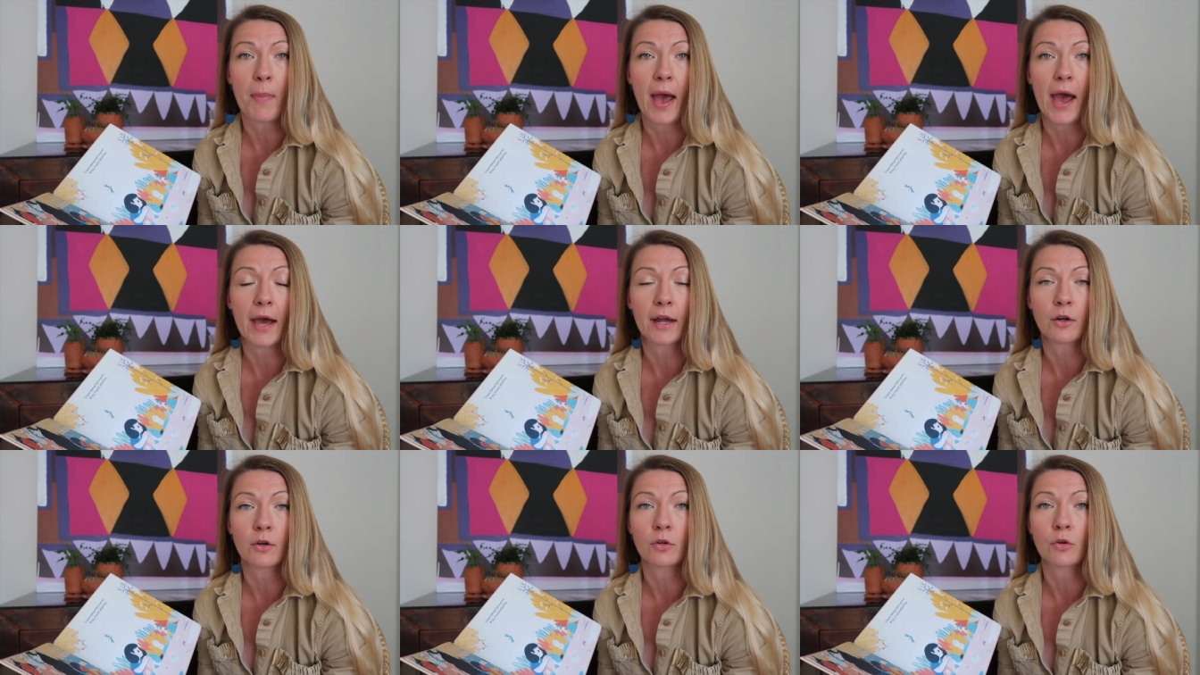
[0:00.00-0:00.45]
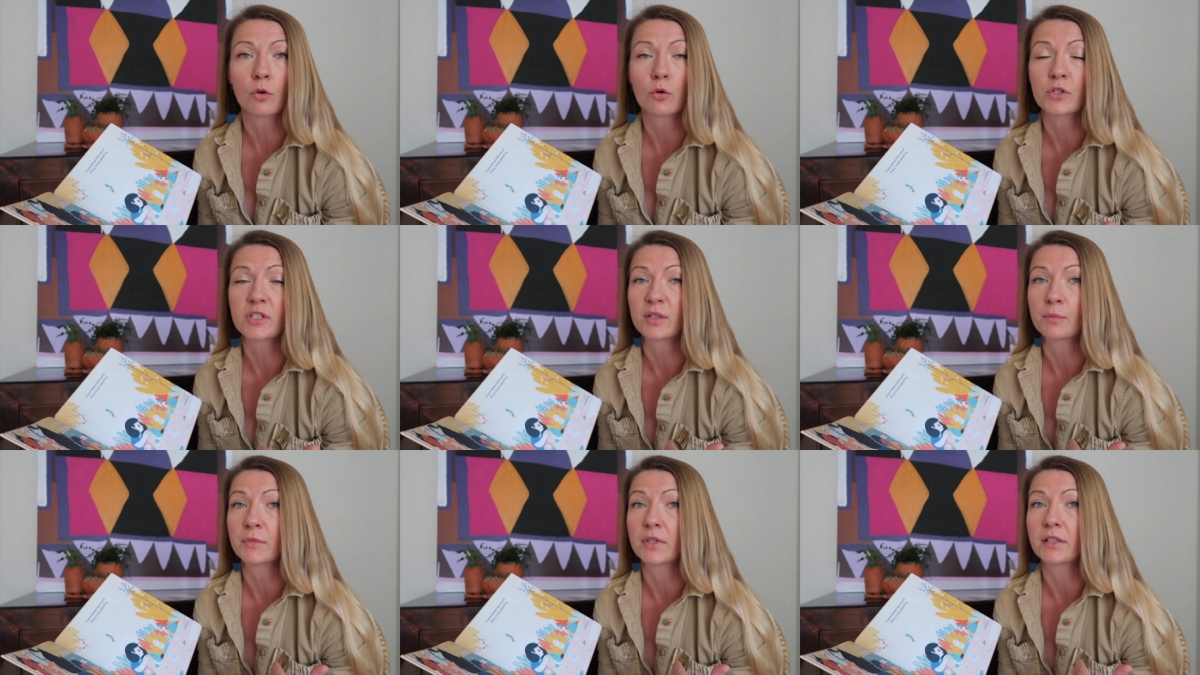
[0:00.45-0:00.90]
pattern
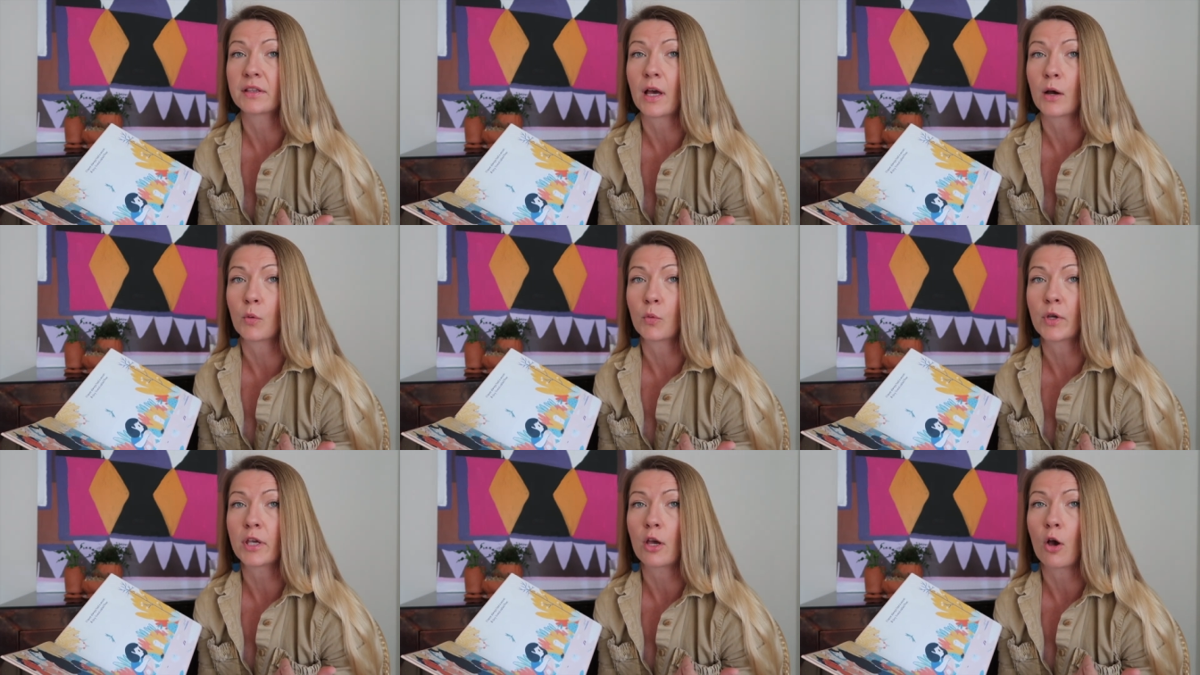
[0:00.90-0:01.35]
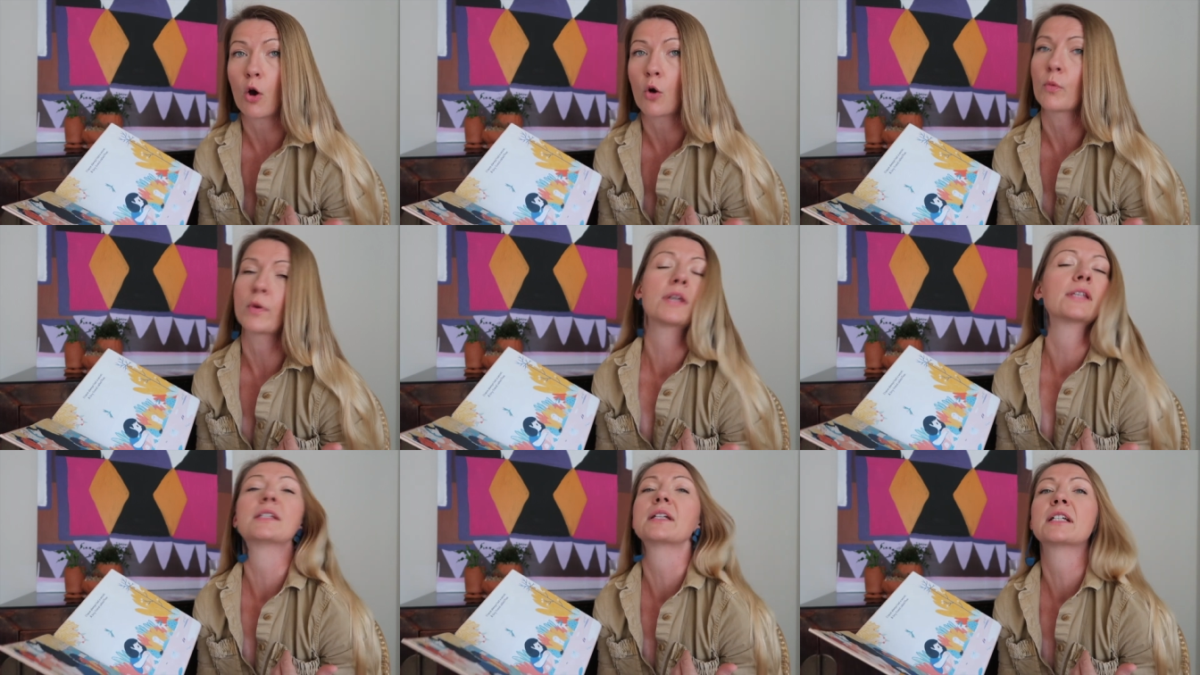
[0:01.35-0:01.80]
or something that we
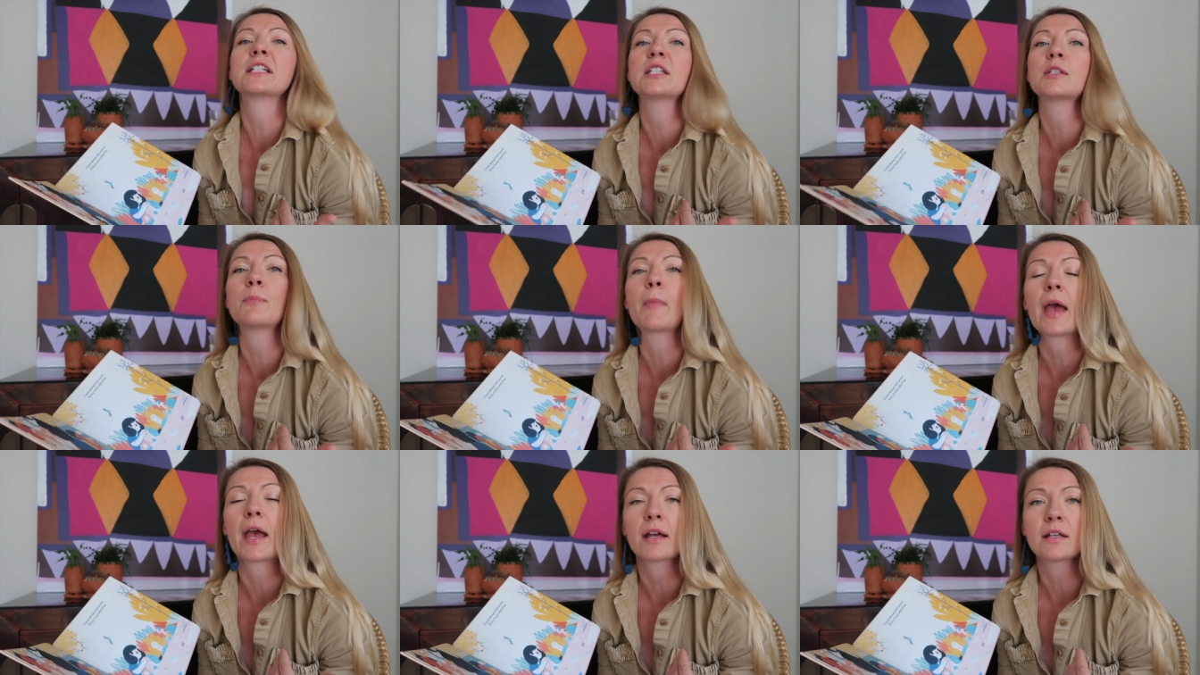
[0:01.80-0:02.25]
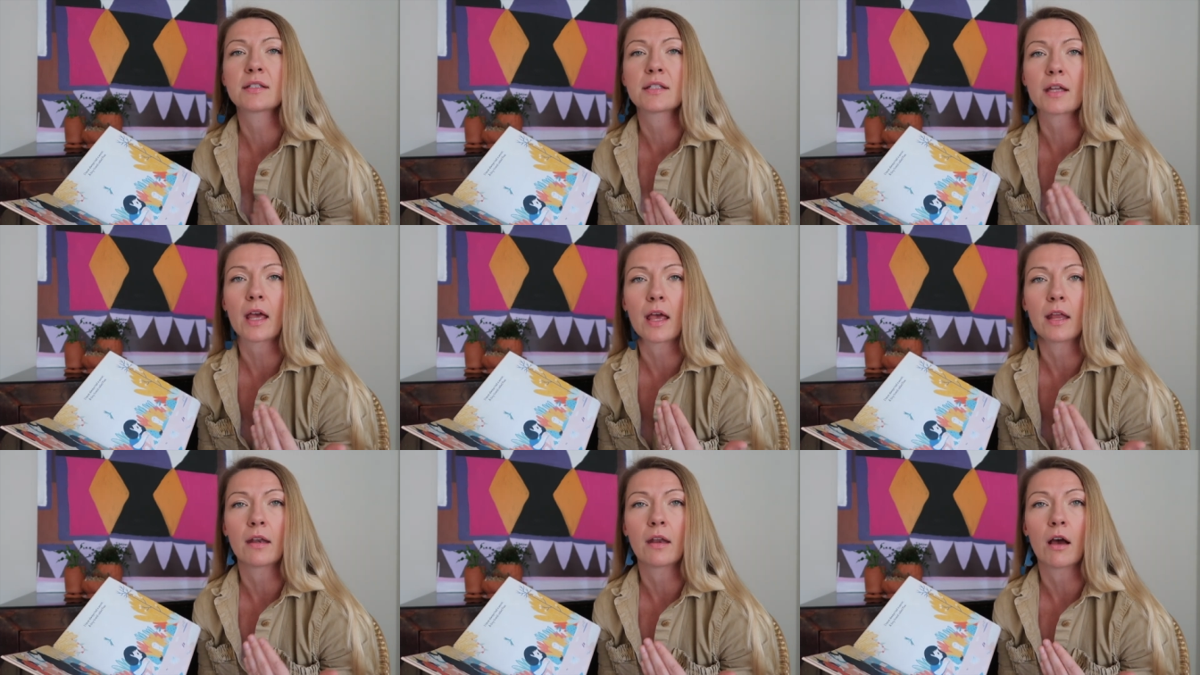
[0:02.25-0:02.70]
always expect
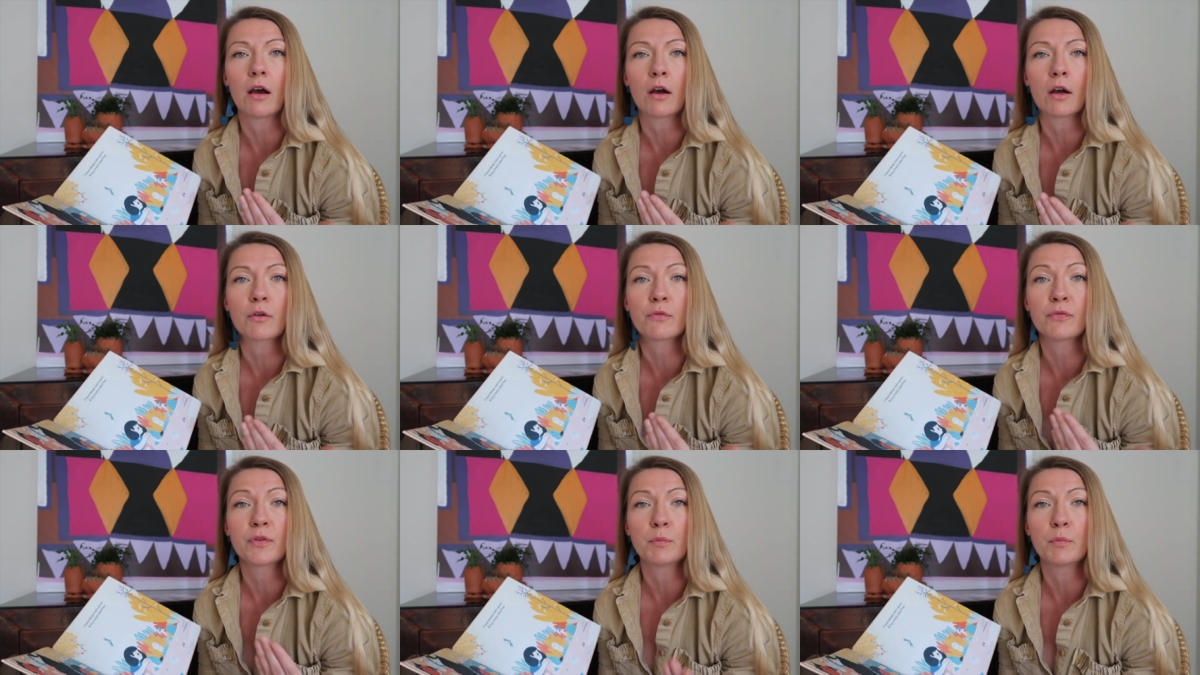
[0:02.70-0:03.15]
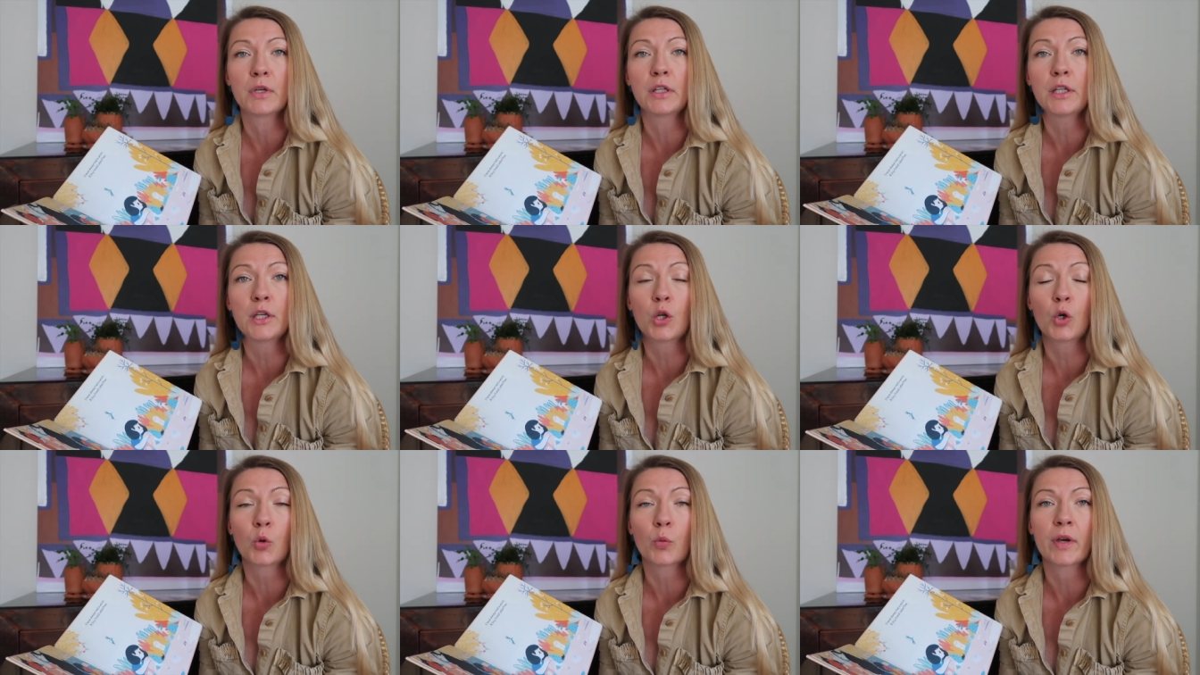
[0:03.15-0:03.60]
and are
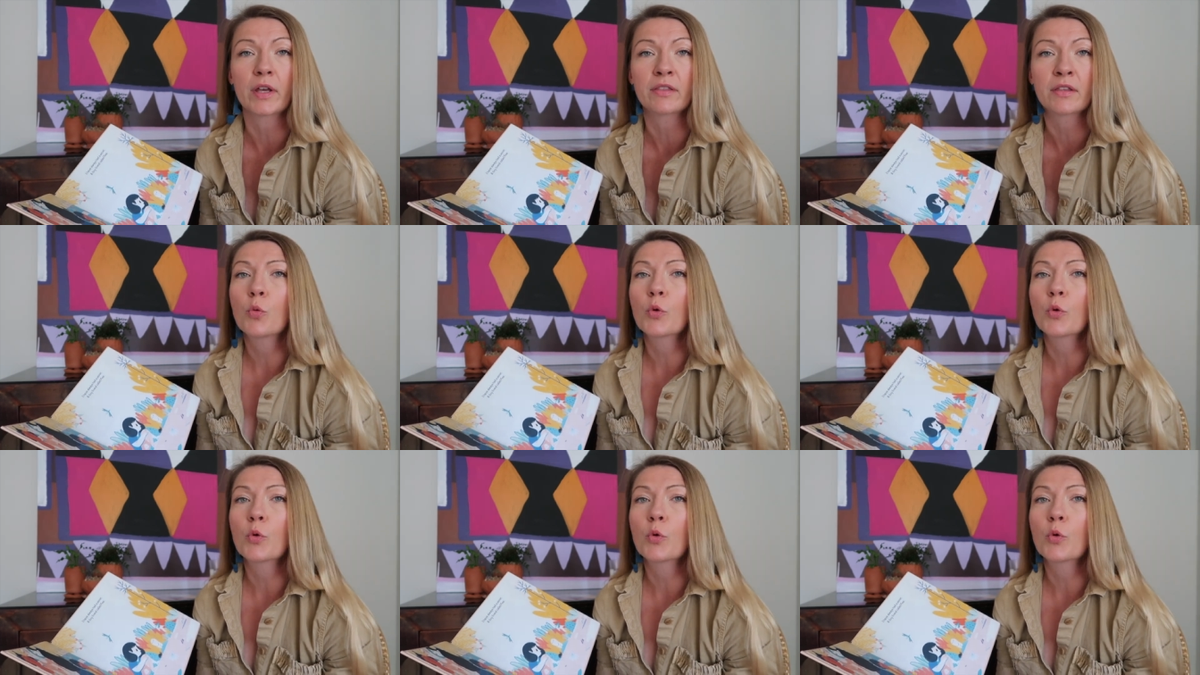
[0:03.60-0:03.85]
familiar with,